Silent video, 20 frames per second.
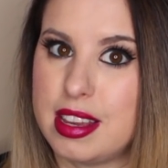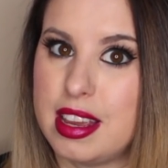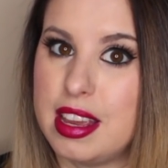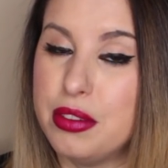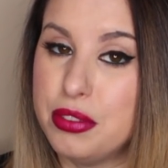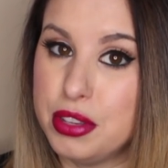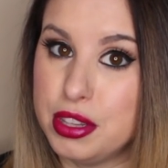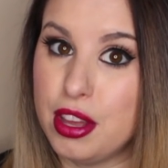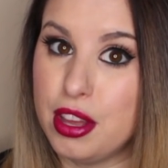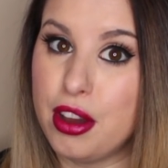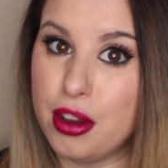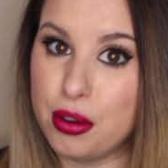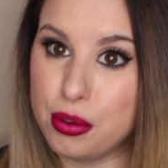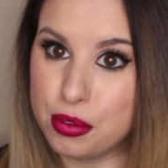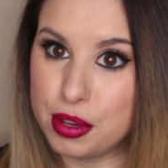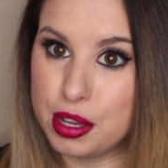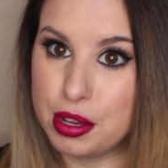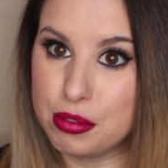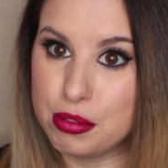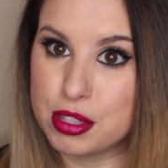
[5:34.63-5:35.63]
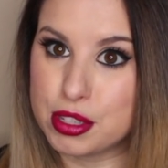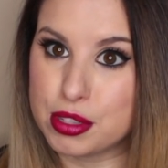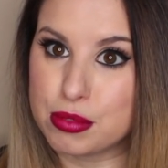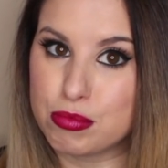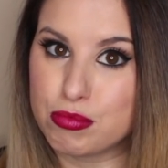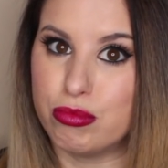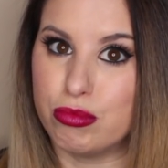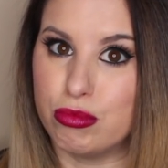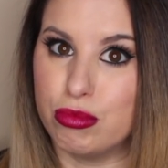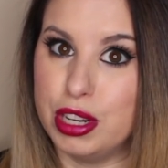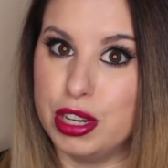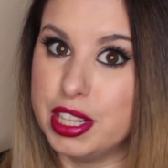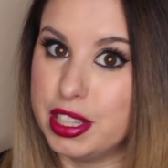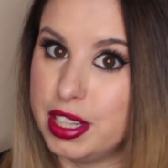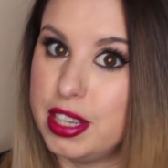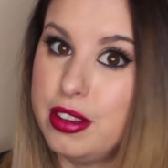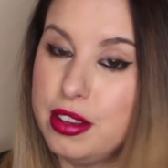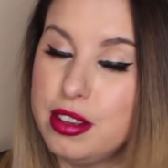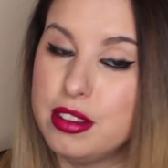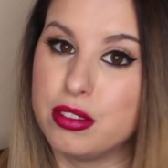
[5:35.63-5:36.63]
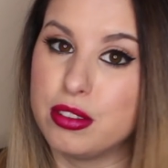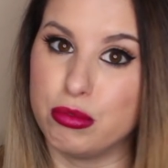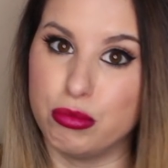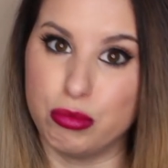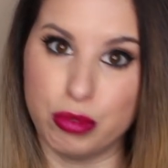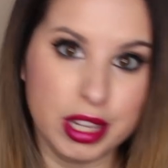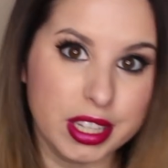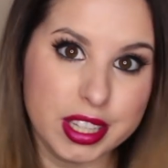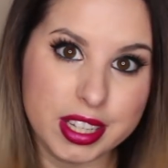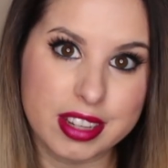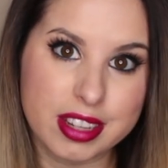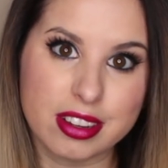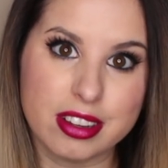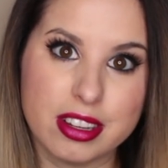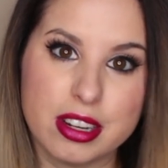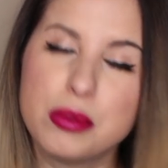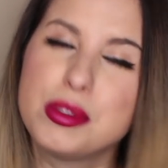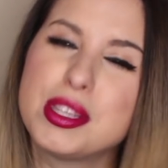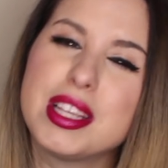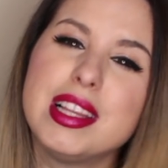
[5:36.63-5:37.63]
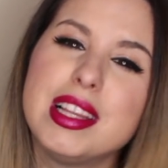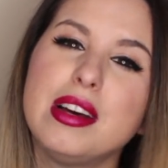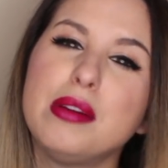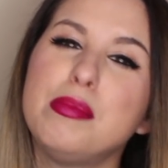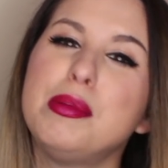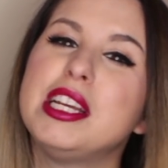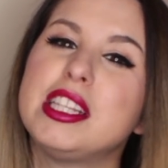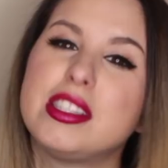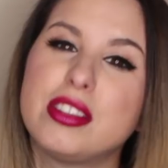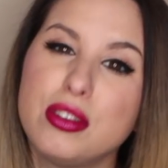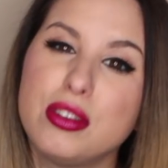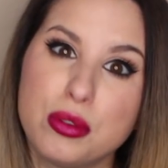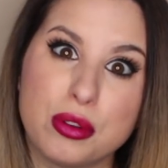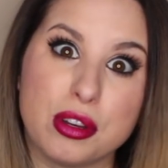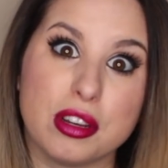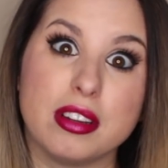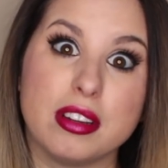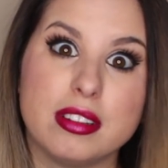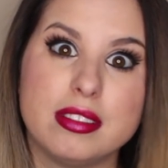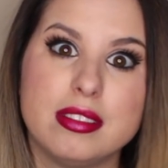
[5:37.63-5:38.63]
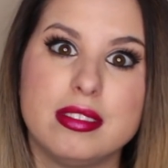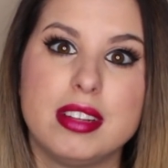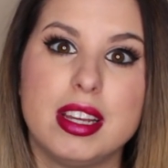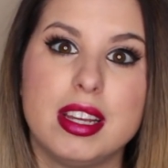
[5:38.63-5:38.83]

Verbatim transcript: Even though it was really, really good, it was a little bit too good.